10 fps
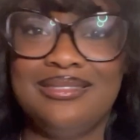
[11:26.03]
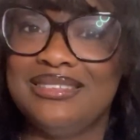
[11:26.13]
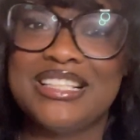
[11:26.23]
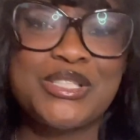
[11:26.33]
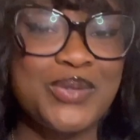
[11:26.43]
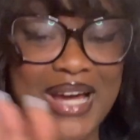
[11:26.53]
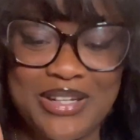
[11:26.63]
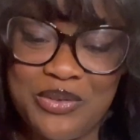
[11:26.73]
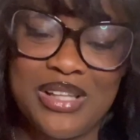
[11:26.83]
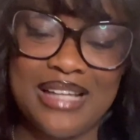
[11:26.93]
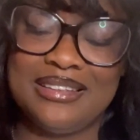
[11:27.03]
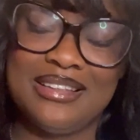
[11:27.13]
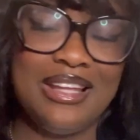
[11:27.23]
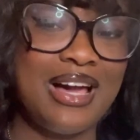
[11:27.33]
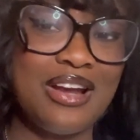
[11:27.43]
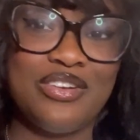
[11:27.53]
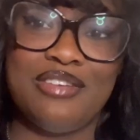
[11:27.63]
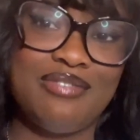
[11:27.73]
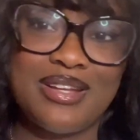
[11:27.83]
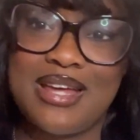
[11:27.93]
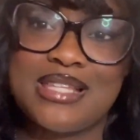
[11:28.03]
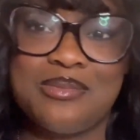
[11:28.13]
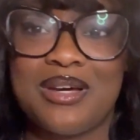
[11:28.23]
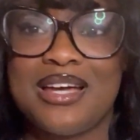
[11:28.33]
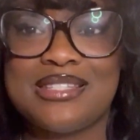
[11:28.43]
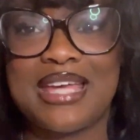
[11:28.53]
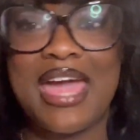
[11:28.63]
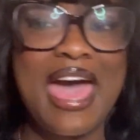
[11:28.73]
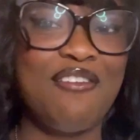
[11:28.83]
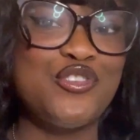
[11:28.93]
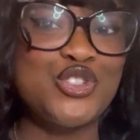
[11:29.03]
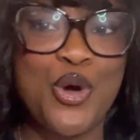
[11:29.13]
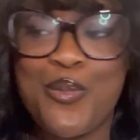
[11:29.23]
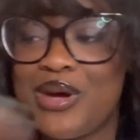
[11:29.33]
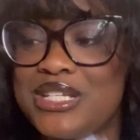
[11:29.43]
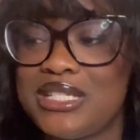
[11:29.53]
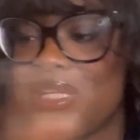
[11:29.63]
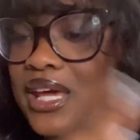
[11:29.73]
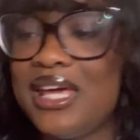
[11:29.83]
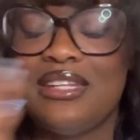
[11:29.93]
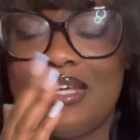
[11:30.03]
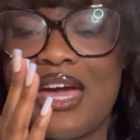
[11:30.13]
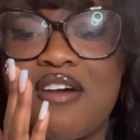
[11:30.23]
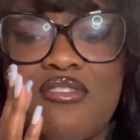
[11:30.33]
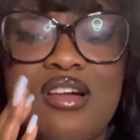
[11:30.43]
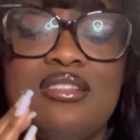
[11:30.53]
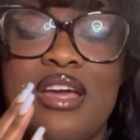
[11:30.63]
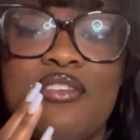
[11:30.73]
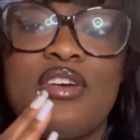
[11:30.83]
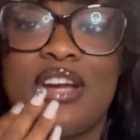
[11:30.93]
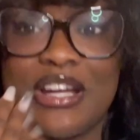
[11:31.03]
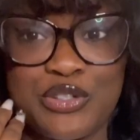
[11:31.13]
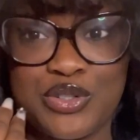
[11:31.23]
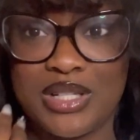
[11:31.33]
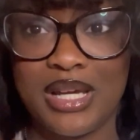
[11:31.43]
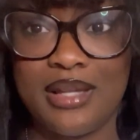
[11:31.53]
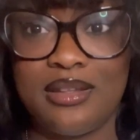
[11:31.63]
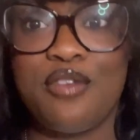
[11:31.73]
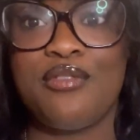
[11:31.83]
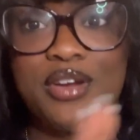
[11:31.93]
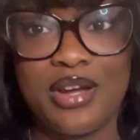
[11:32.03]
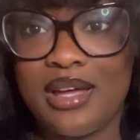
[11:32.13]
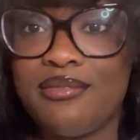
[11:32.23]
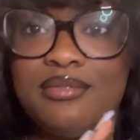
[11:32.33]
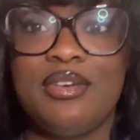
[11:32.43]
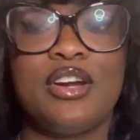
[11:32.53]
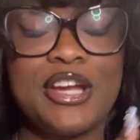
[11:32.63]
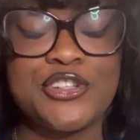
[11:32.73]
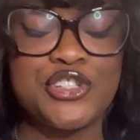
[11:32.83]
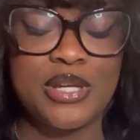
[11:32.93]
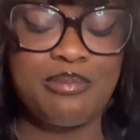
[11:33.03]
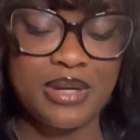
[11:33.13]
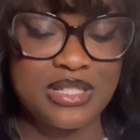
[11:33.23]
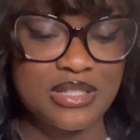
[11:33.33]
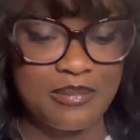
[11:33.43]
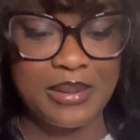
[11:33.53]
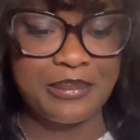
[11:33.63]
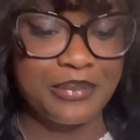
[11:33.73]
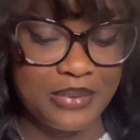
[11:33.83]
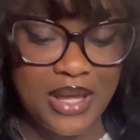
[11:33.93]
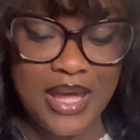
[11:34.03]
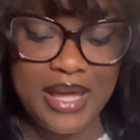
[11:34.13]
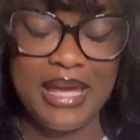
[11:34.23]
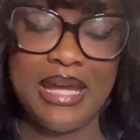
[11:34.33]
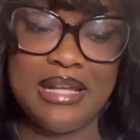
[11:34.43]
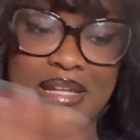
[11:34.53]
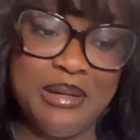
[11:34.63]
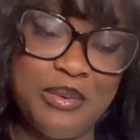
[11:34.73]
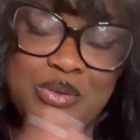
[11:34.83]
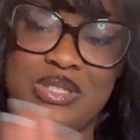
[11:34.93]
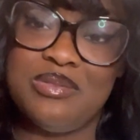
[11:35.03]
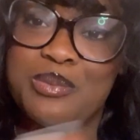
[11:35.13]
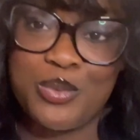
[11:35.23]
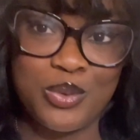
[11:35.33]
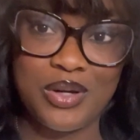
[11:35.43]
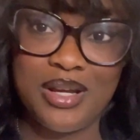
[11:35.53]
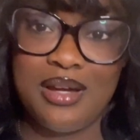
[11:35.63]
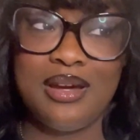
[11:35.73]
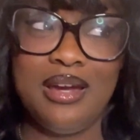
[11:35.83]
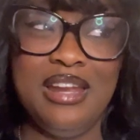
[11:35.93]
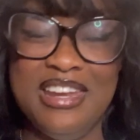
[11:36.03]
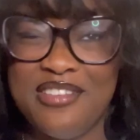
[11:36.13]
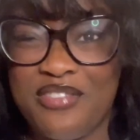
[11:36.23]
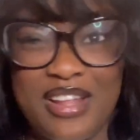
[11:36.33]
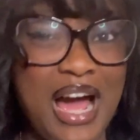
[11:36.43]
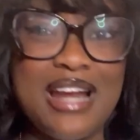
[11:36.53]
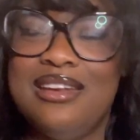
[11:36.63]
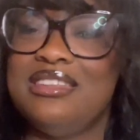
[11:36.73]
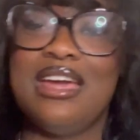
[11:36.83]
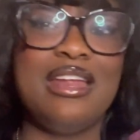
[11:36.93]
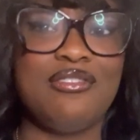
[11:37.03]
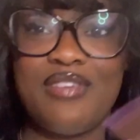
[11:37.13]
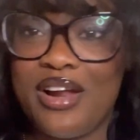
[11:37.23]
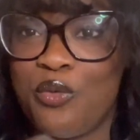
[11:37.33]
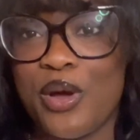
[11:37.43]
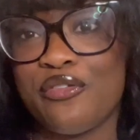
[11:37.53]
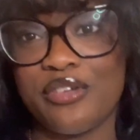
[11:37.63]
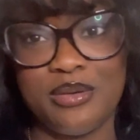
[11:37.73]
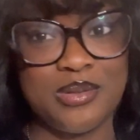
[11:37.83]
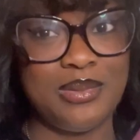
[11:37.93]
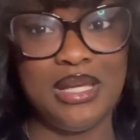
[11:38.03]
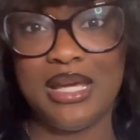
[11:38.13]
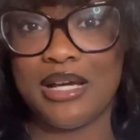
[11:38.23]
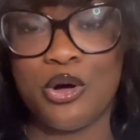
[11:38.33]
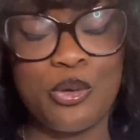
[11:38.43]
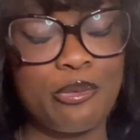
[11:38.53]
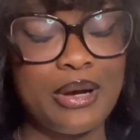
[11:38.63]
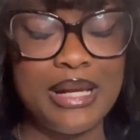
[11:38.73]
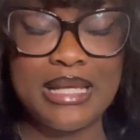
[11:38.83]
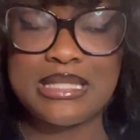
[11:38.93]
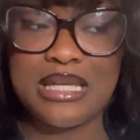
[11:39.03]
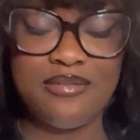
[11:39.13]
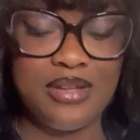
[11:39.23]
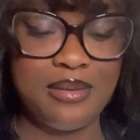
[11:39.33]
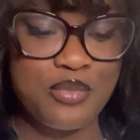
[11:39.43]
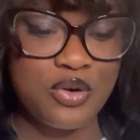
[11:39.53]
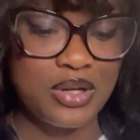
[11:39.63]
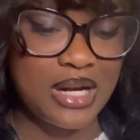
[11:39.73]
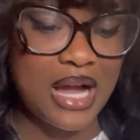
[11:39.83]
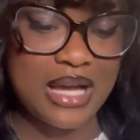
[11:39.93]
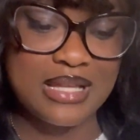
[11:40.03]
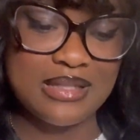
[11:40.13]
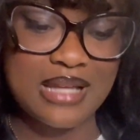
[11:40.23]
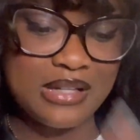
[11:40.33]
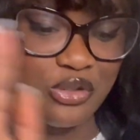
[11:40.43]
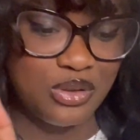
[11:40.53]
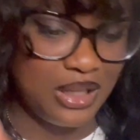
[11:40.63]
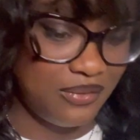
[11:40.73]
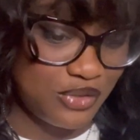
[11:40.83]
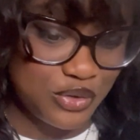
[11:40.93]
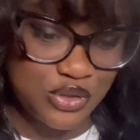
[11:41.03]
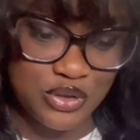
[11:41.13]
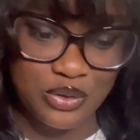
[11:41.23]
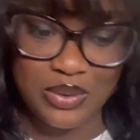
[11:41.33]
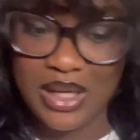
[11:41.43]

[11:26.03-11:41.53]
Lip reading: This is why I do like Legado de Fantasma, because they have so much. They're very interesting. They're a very interesting bunch of people, and they need to be on TV more. And they need to find a way for them to be incorporated in TV more, because I do love those two.